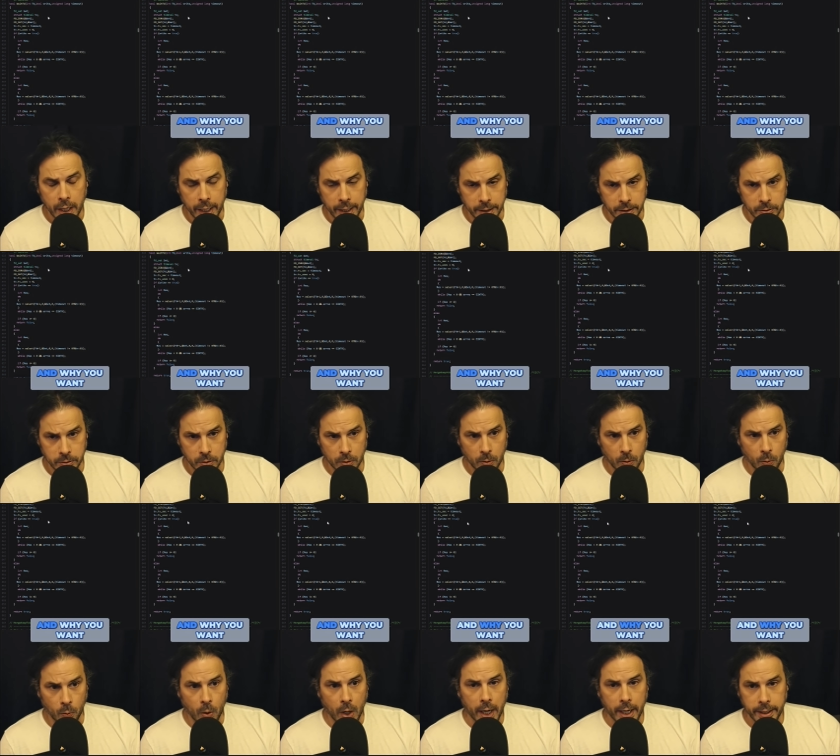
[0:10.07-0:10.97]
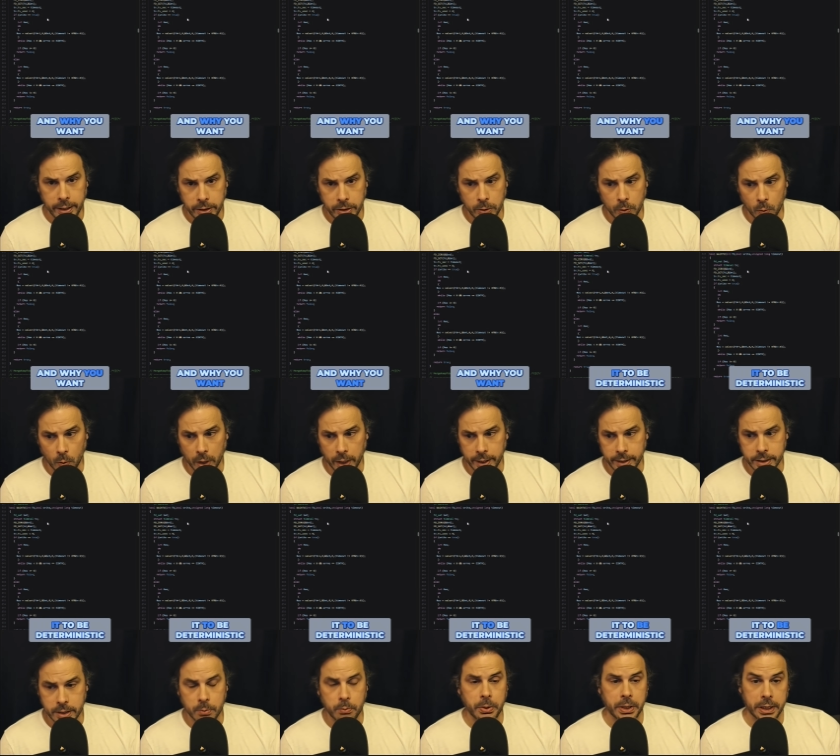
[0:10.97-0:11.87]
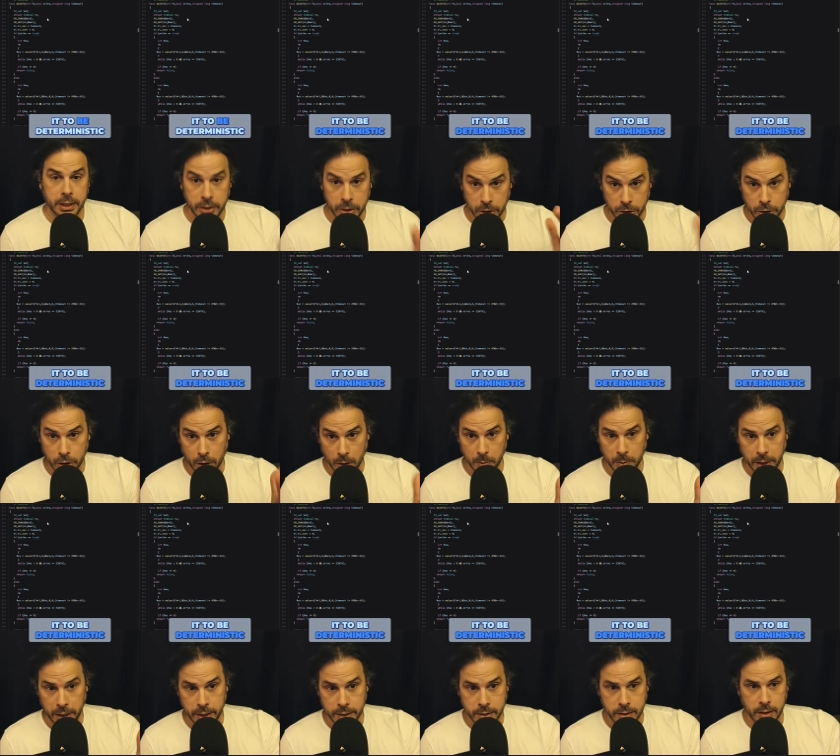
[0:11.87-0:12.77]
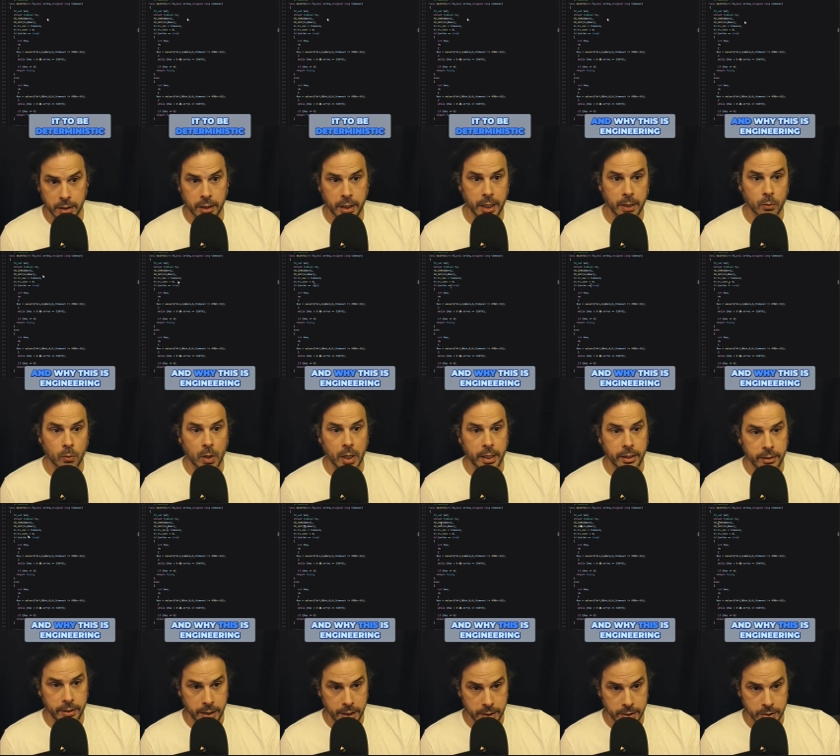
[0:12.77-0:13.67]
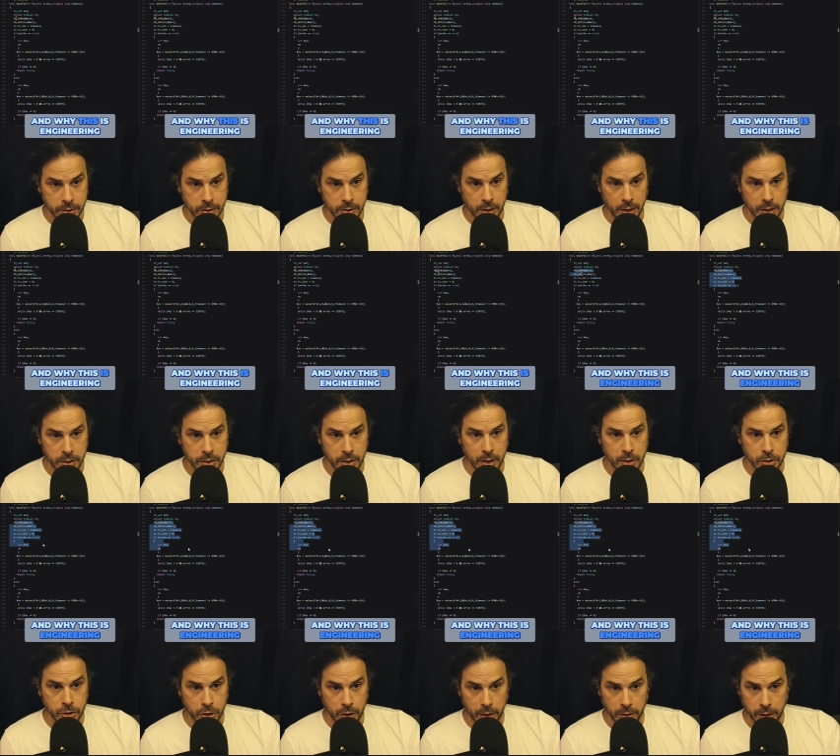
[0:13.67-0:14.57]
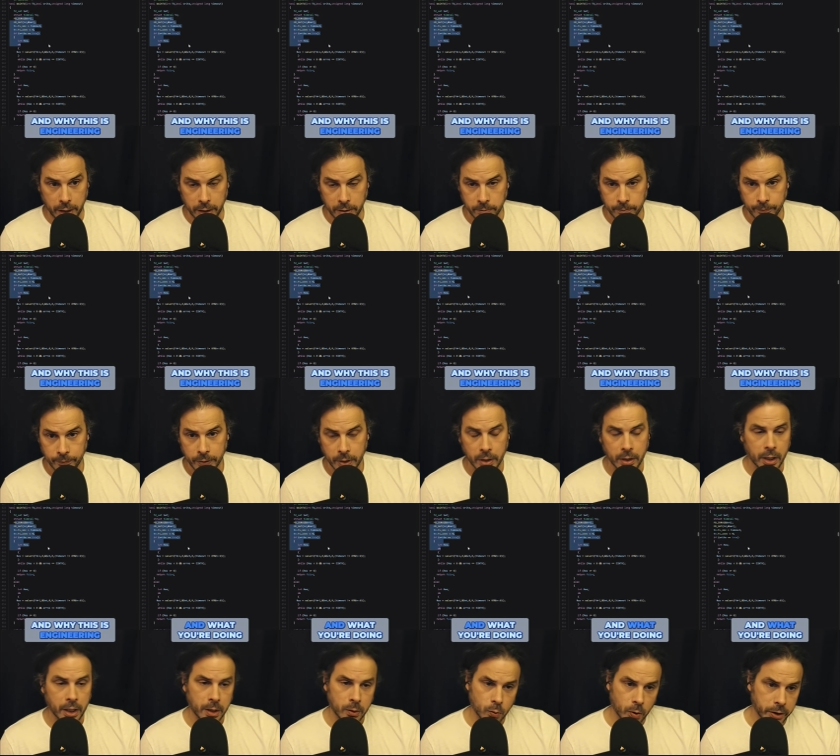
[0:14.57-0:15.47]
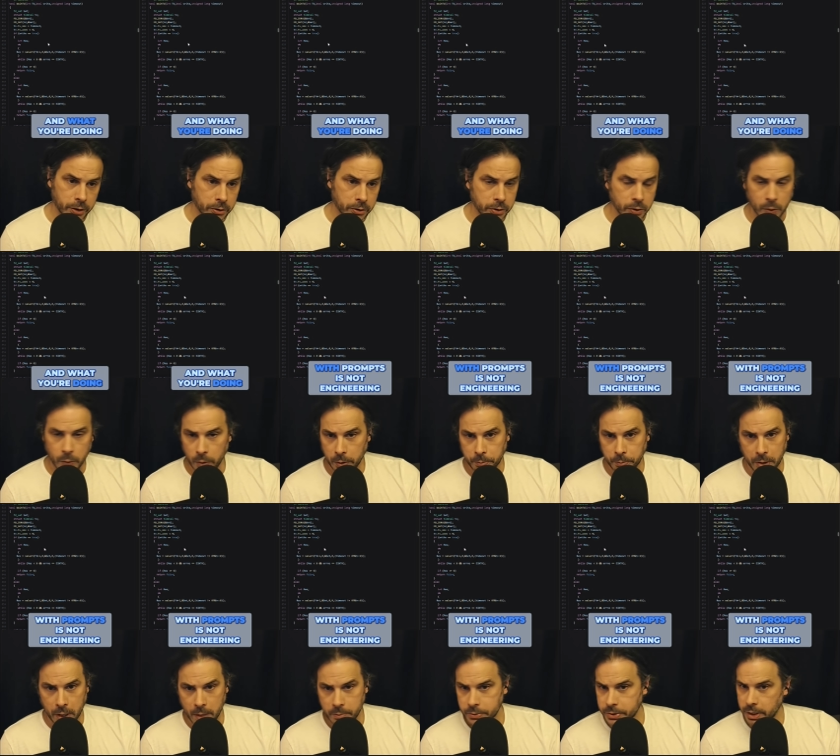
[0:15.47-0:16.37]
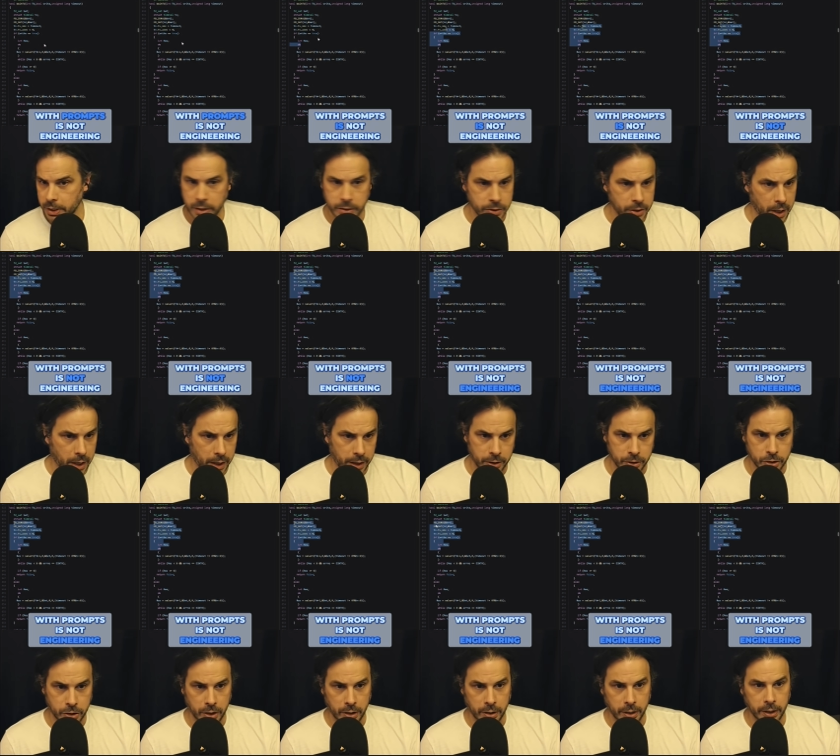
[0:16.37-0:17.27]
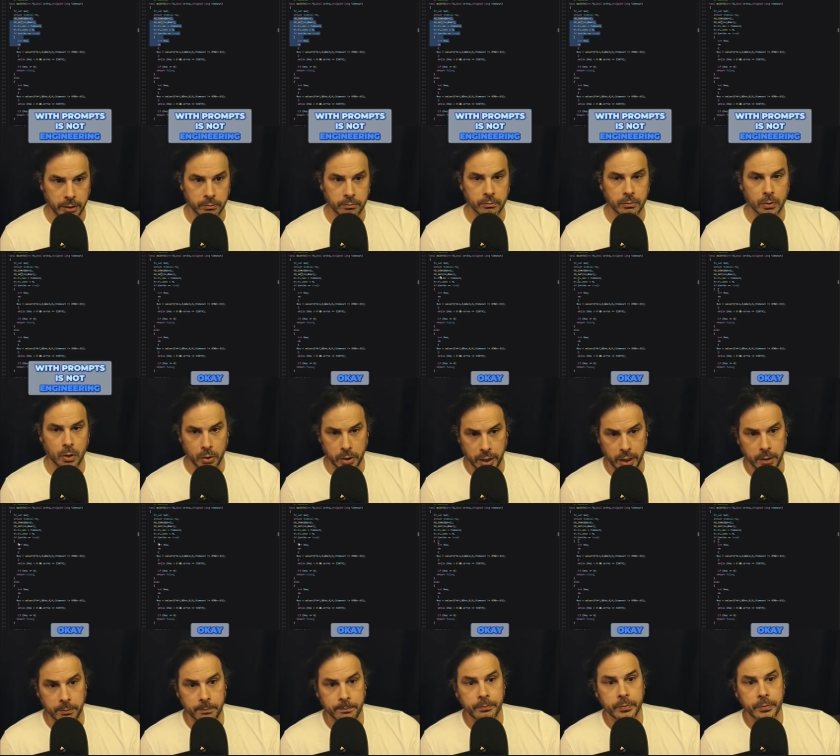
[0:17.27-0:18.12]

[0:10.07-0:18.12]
and why you want it to be deterministic and why this is engineering and what you're doing with prompts is not engineering. Okay.